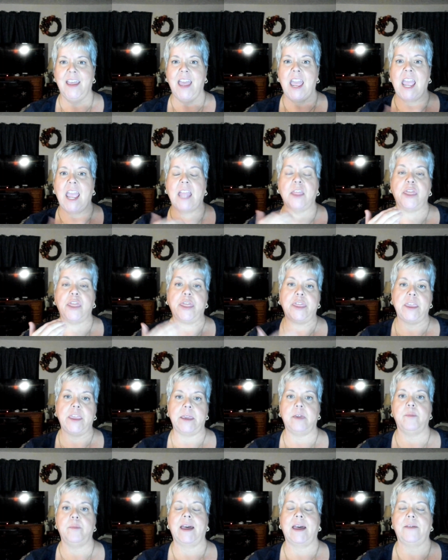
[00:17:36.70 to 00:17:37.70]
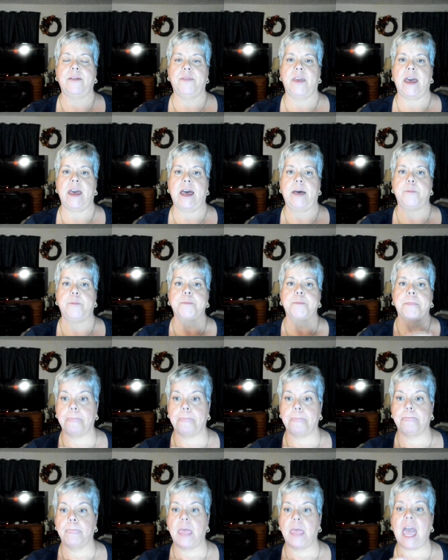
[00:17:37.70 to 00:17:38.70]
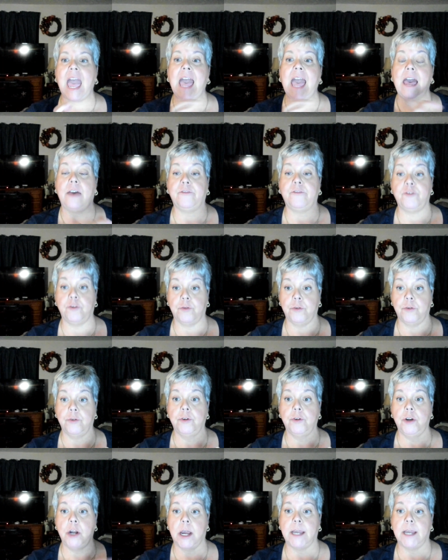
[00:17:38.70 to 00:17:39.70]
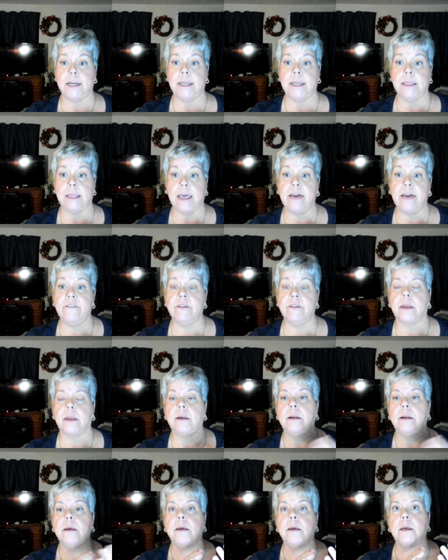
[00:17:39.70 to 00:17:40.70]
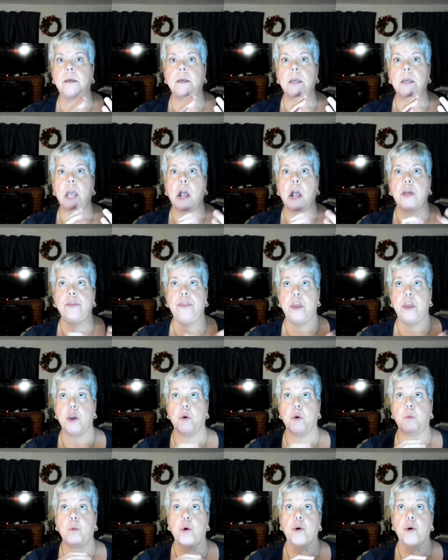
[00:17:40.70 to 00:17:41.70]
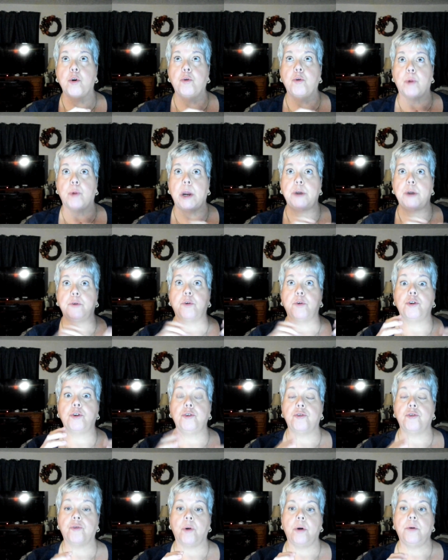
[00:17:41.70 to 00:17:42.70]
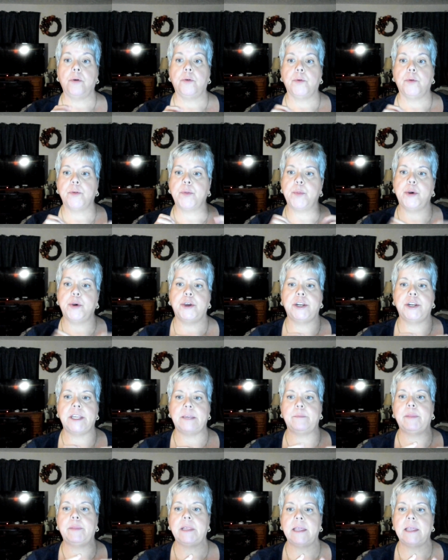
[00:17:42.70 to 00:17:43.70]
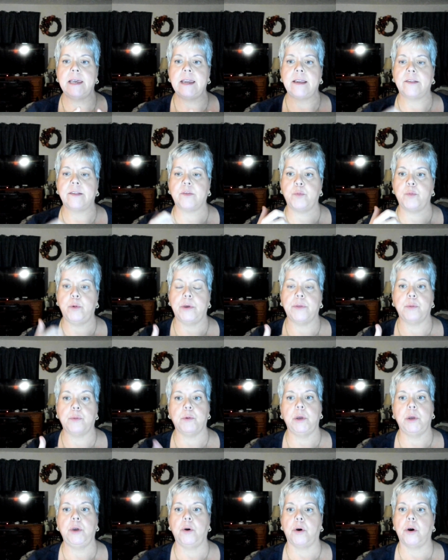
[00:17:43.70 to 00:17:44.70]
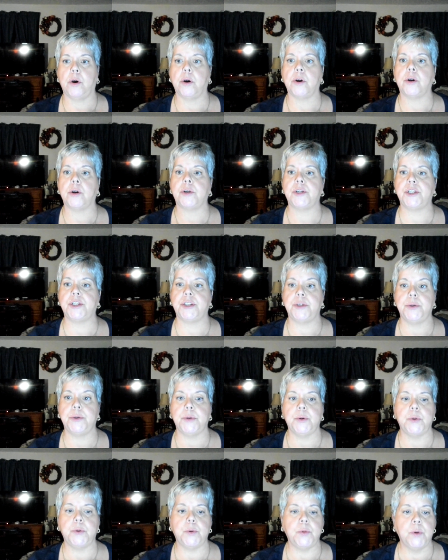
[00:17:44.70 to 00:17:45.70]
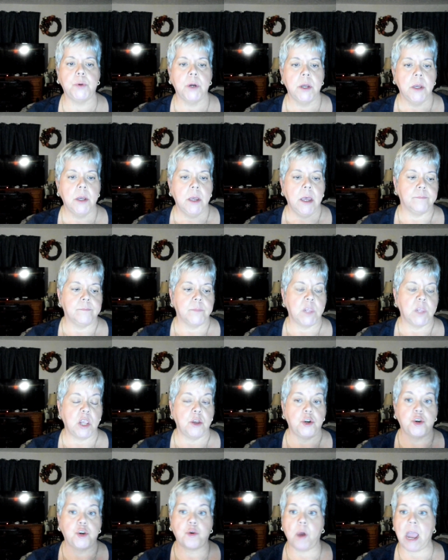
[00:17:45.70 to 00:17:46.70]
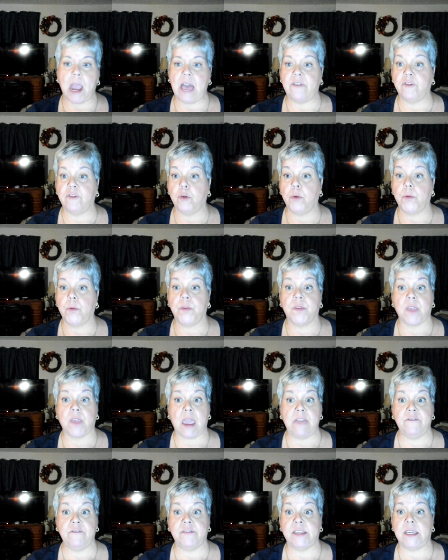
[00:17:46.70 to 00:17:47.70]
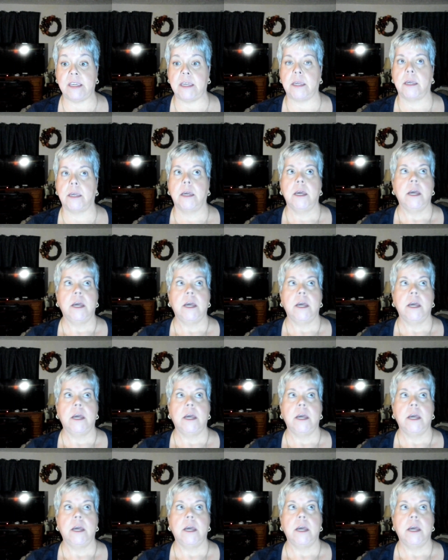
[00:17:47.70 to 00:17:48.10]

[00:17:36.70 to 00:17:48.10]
And think about that after 9 11, there were greater controls put in place with regard to travel safety.